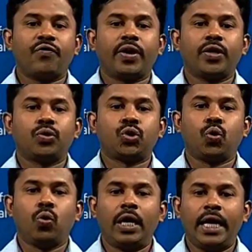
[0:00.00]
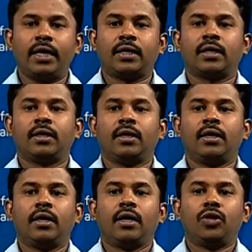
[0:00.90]
for you to link
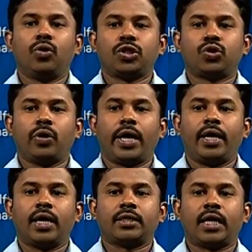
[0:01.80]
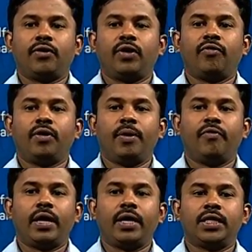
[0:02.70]
those two ideas, and it will be
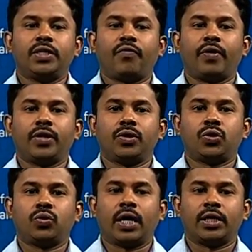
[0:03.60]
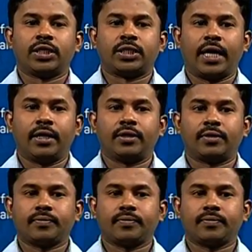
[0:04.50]
very easy for you to understand.